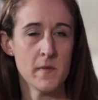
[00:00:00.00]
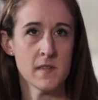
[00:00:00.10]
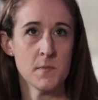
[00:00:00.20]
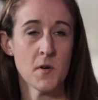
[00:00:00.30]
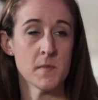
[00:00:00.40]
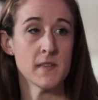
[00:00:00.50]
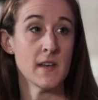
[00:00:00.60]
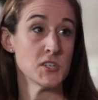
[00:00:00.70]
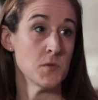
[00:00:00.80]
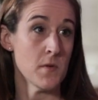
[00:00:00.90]
in the sperm
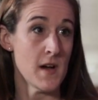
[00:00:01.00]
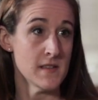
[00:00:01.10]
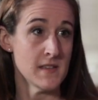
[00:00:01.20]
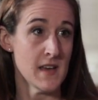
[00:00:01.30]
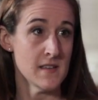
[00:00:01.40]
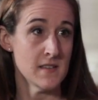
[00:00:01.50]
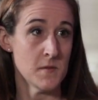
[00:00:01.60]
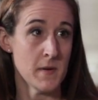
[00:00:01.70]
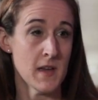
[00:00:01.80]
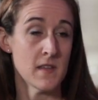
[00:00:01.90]
selection process
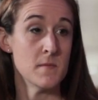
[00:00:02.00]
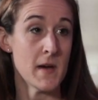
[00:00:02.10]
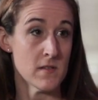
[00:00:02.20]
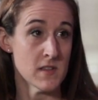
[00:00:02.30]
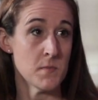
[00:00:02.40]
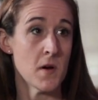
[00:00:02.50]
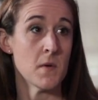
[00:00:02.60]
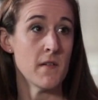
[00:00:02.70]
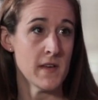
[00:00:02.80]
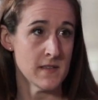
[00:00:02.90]
to pick the better
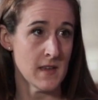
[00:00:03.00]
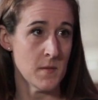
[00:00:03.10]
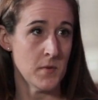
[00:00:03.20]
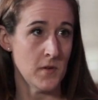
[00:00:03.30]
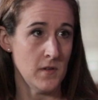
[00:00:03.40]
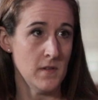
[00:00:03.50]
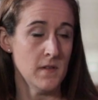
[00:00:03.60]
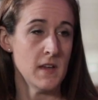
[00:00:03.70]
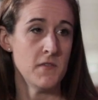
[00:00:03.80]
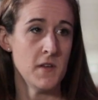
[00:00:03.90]
sperm of that
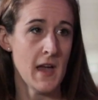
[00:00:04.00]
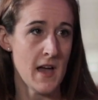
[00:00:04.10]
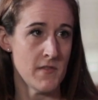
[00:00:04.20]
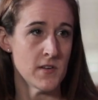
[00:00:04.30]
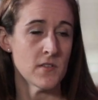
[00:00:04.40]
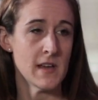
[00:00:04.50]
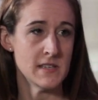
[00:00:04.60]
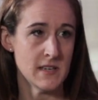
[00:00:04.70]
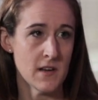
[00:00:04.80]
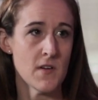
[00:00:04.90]
sample if you have
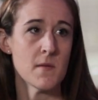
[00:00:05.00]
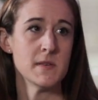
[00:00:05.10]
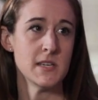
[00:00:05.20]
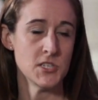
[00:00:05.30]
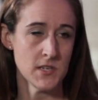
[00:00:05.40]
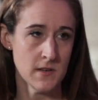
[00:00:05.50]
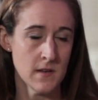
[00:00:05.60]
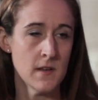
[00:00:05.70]
underlying DNA fragmentation.